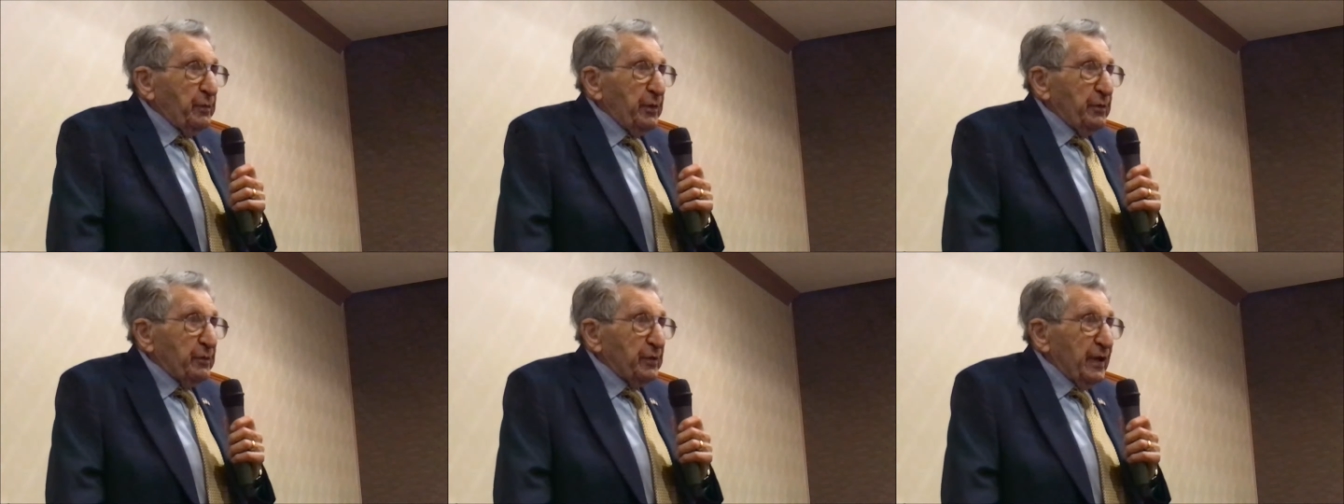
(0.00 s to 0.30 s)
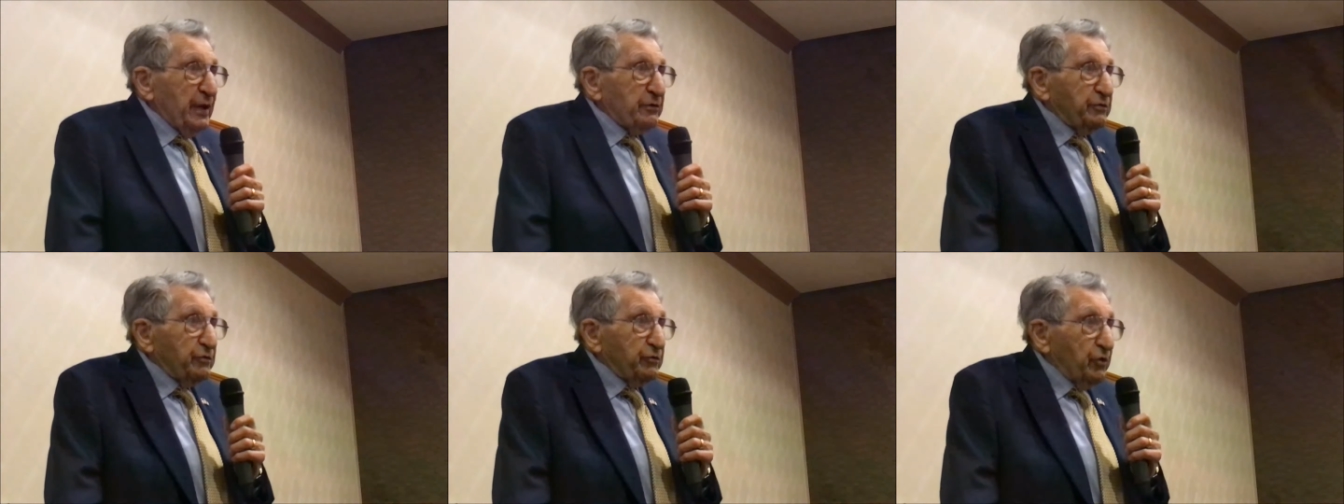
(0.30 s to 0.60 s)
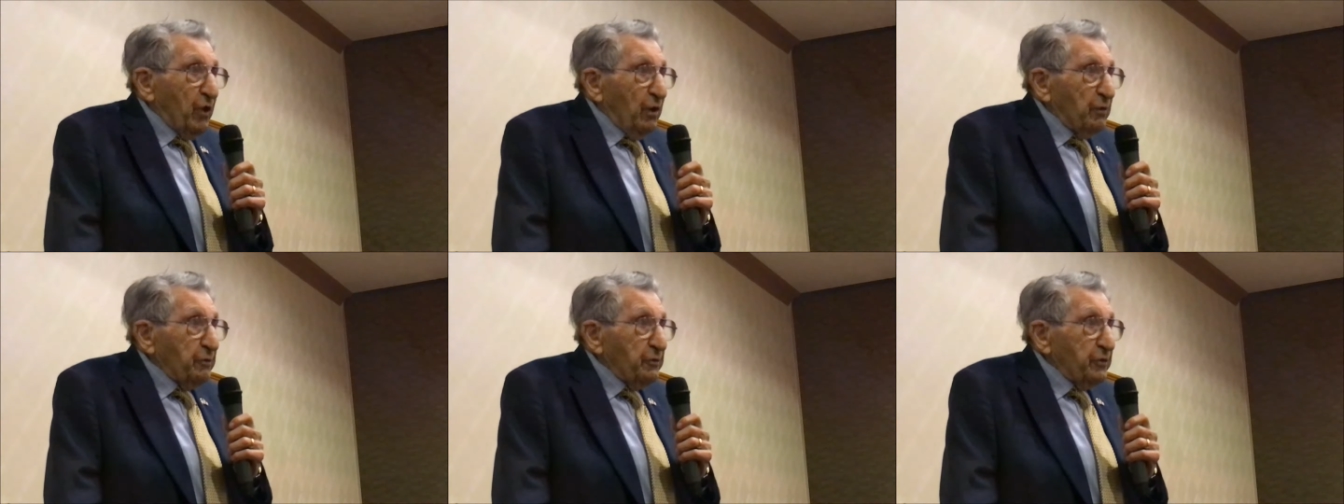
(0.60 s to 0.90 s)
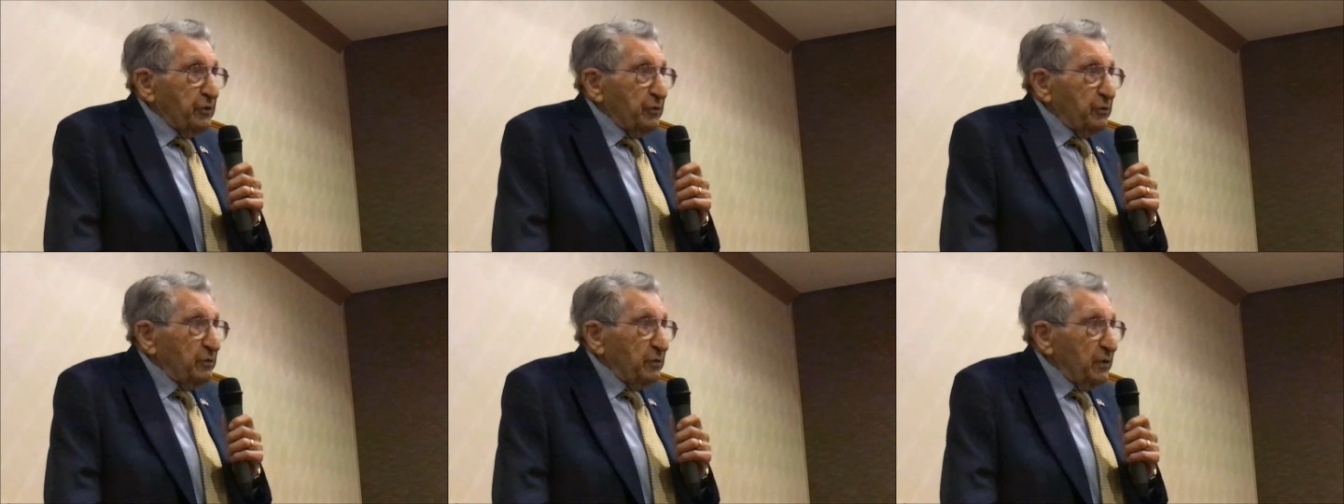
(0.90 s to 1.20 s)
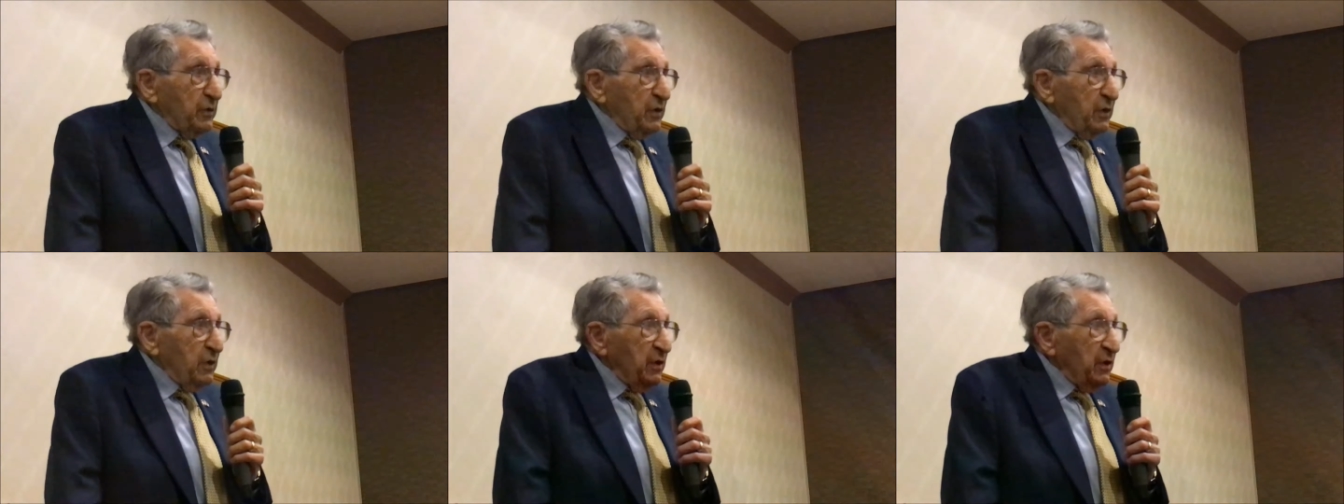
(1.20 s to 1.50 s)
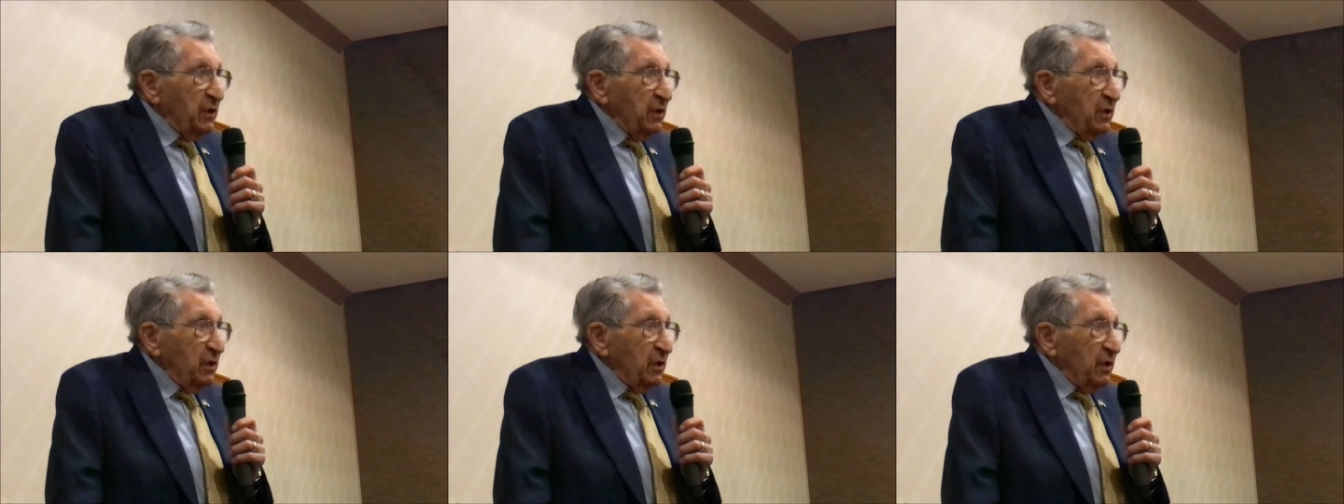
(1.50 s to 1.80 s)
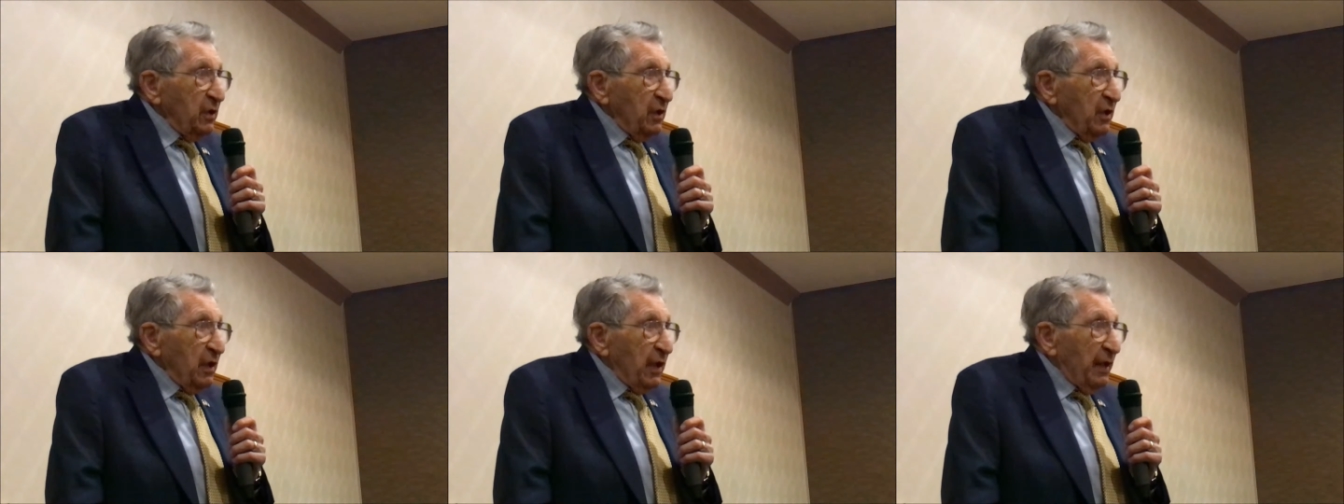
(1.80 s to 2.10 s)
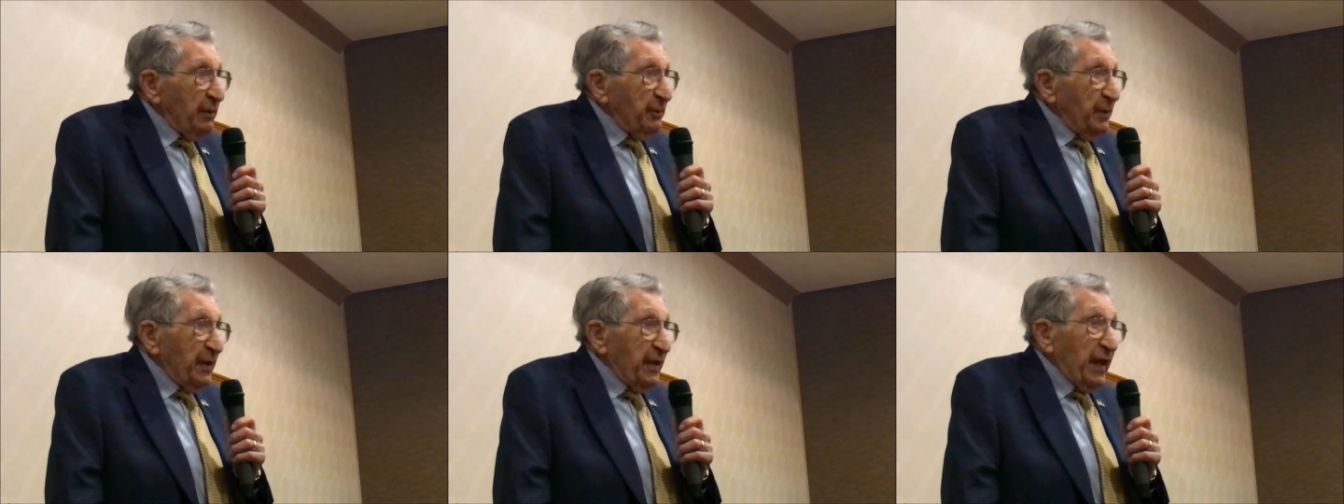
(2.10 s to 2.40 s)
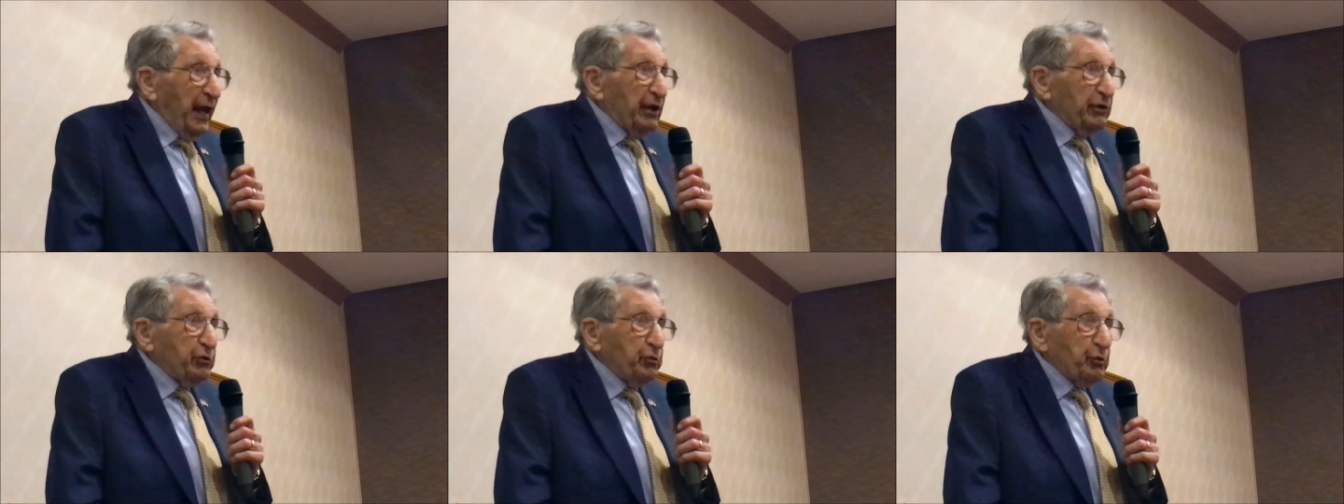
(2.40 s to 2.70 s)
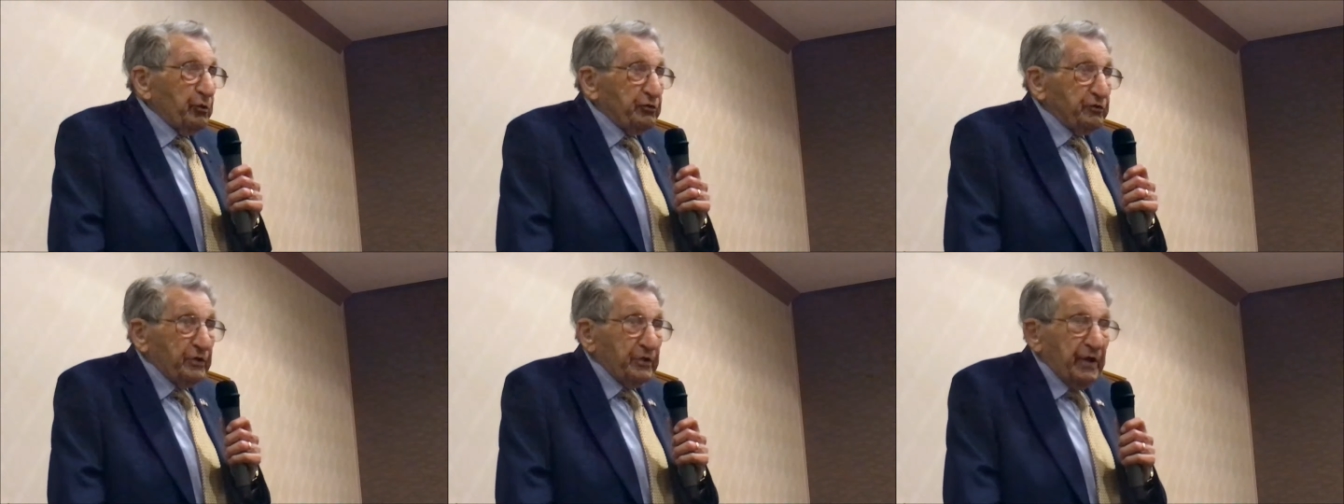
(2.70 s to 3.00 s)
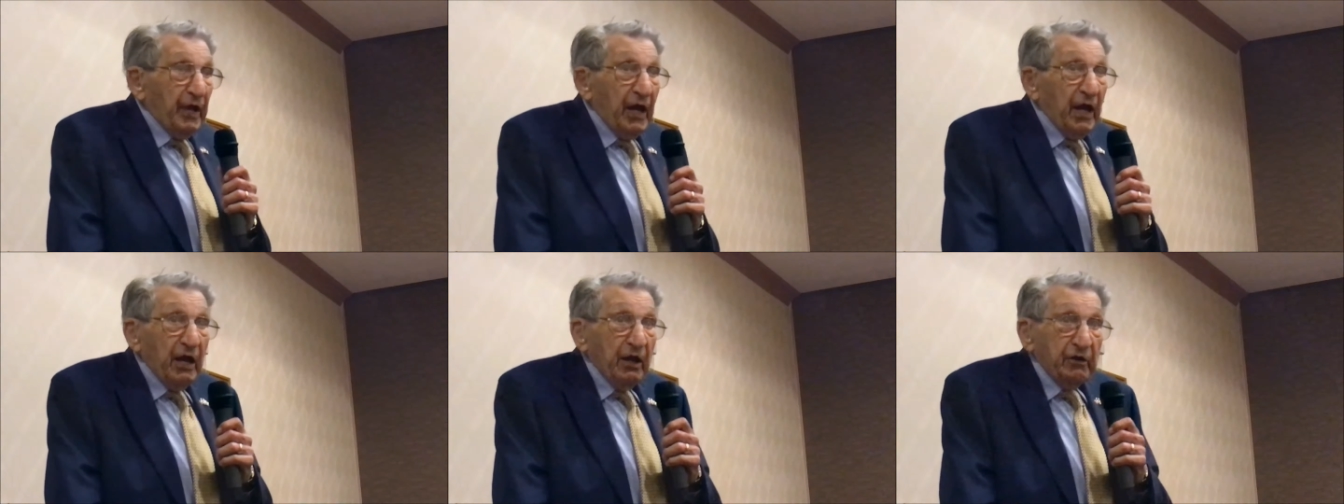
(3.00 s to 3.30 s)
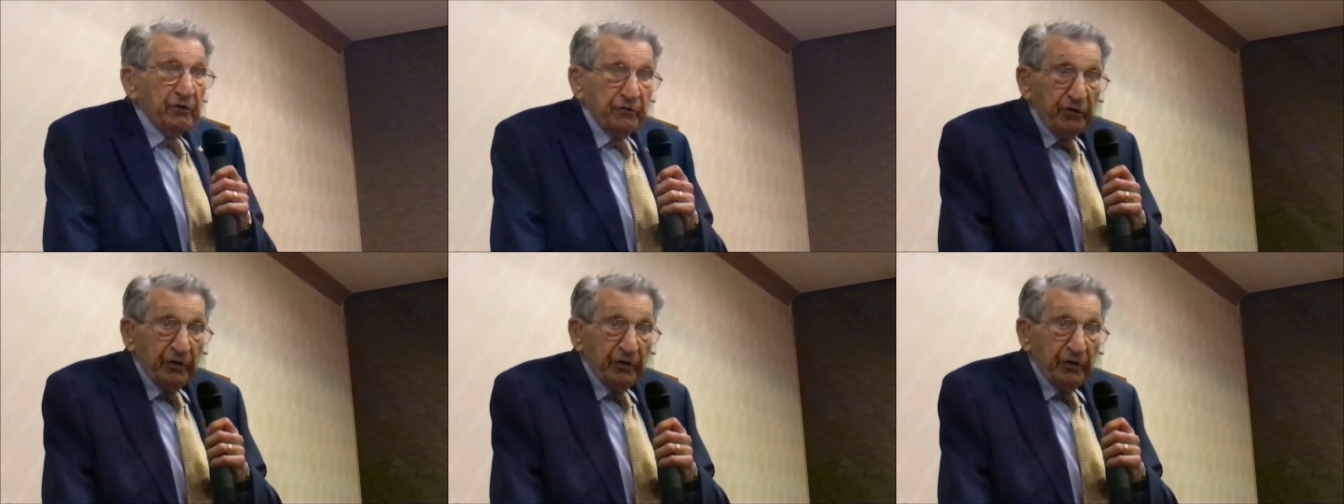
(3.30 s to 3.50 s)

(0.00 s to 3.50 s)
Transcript: "we would like to talk with you. And we can't do it today.